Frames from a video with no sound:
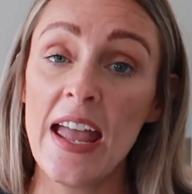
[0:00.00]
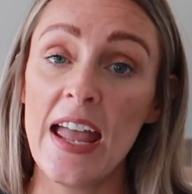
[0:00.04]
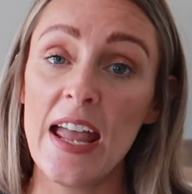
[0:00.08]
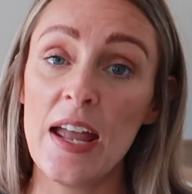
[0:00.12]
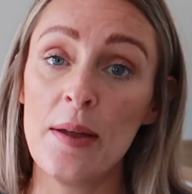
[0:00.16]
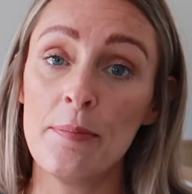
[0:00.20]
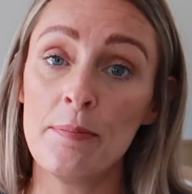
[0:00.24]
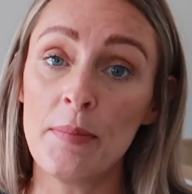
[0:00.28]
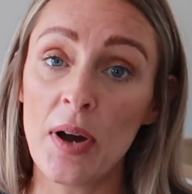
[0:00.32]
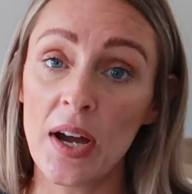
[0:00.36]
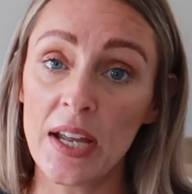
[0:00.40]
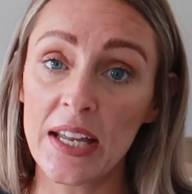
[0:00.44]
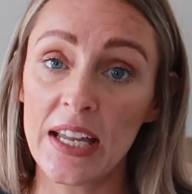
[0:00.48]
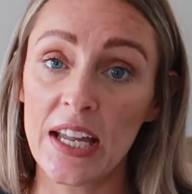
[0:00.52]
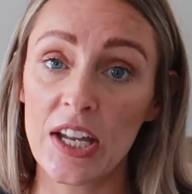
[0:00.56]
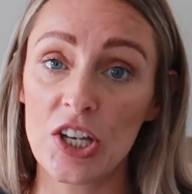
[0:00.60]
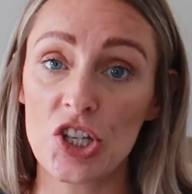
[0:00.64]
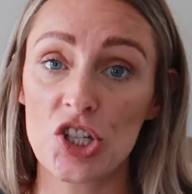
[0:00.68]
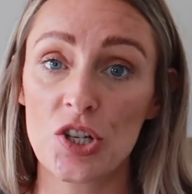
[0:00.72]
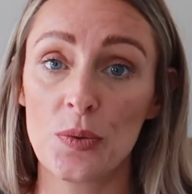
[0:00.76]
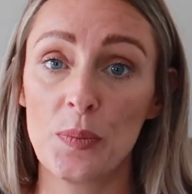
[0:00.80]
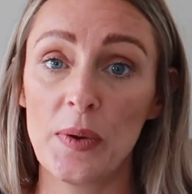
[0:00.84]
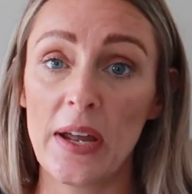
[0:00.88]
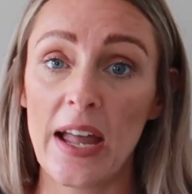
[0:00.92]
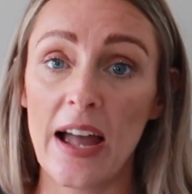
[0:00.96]
In my
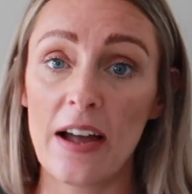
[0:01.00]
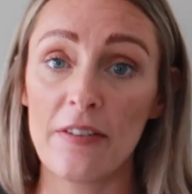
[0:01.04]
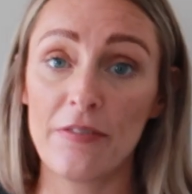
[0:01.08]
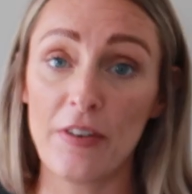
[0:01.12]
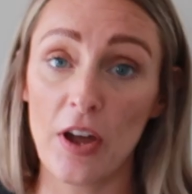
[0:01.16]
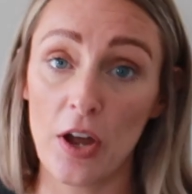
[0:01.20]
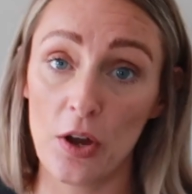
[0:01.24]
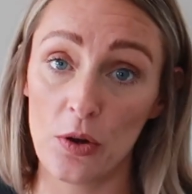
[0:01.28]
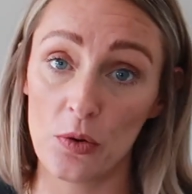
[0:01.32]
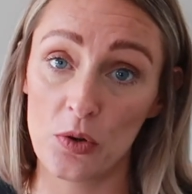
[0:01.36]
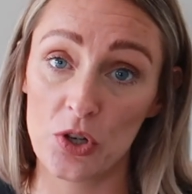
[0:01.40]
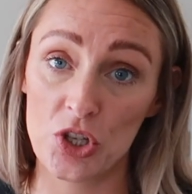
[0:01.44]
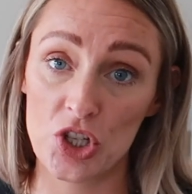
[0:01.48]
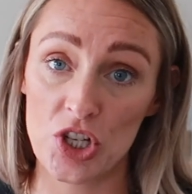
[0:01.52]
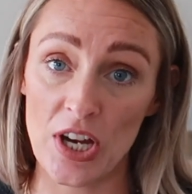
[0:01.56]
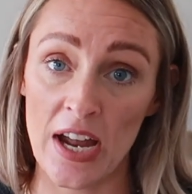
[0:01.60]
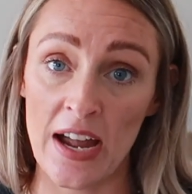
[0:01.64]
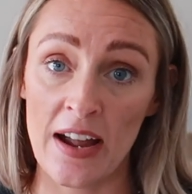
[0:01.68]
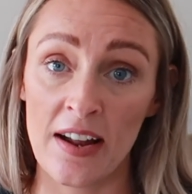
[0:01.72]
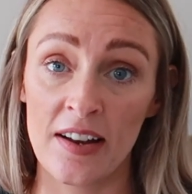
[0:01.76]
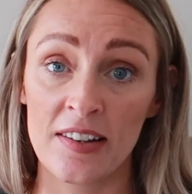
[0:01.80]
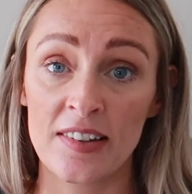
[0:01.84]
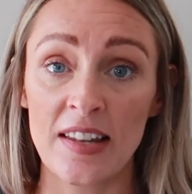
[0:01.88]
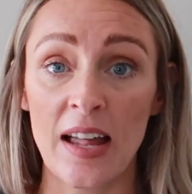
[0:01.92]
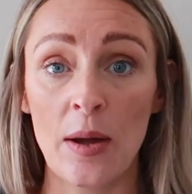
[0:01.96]
kitchen we have oak
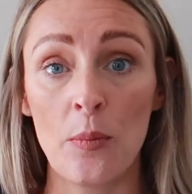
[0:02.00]
chairs,